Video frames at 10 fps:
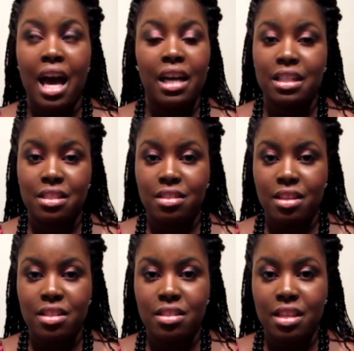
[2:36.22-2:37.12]

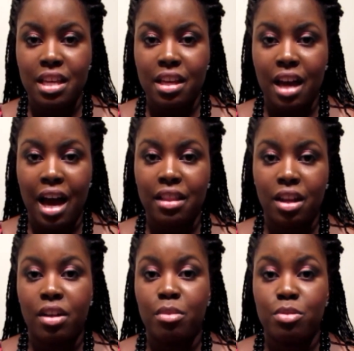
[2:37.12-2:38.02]
I
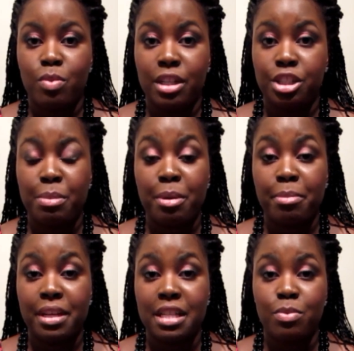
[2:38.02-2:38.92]
learned it was way cheaper
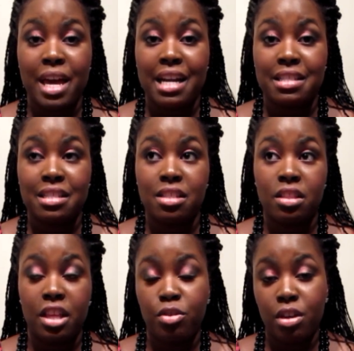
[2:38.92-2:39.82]
because we had a
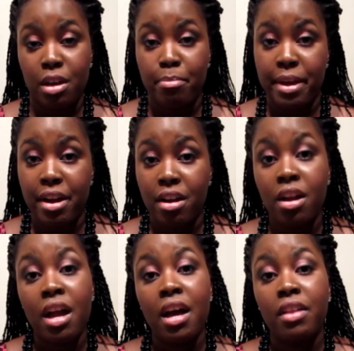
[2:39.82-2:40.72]
system that you can compare
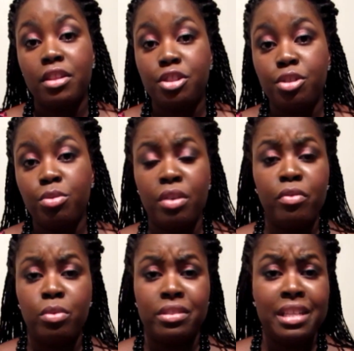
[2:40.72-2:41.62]
the two.
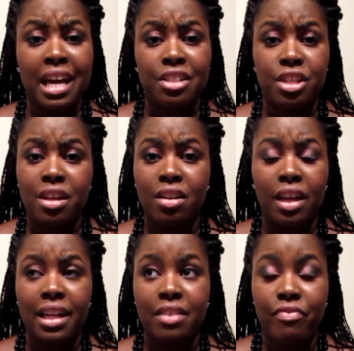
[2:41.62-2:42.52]
Even with DHL,
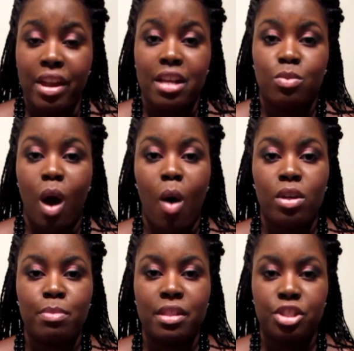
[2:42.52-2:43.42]
and FedEx will
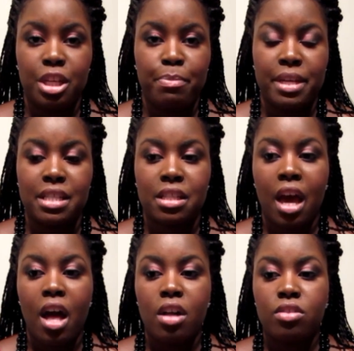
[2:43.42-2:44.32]
always be the cheapest.
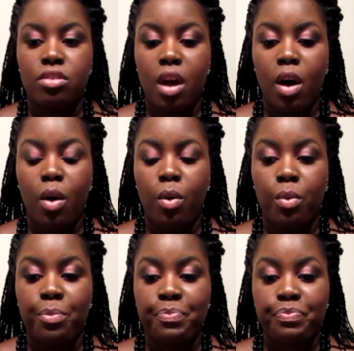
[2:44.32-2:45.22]

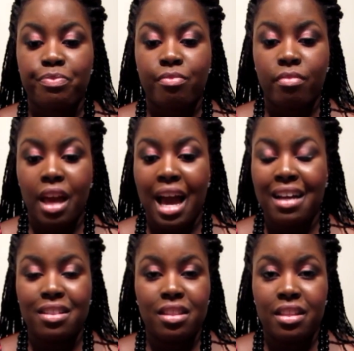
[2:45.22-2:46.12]
So
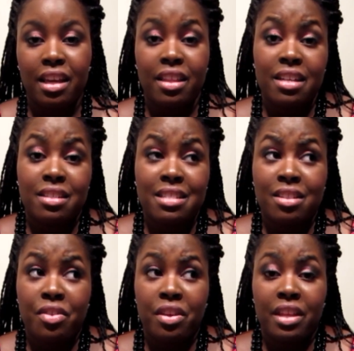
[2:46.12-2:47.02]
that's
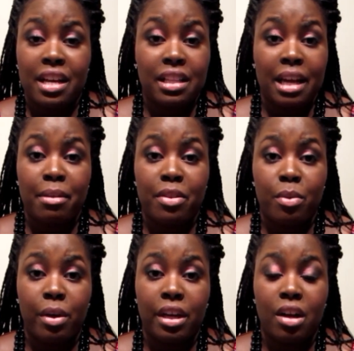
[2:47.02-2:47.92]
another thing they claim that they're
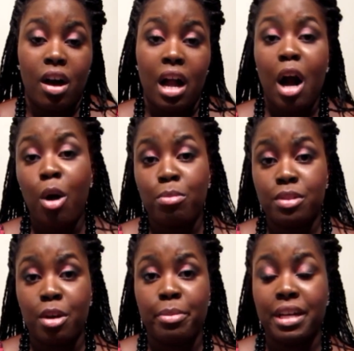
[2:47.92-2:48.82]
working on. I hope
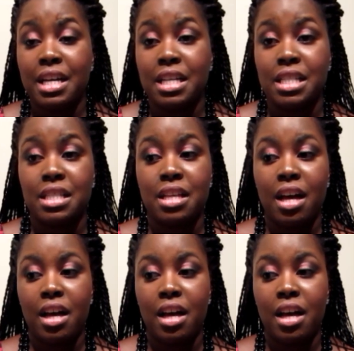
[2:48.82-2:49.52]
so, because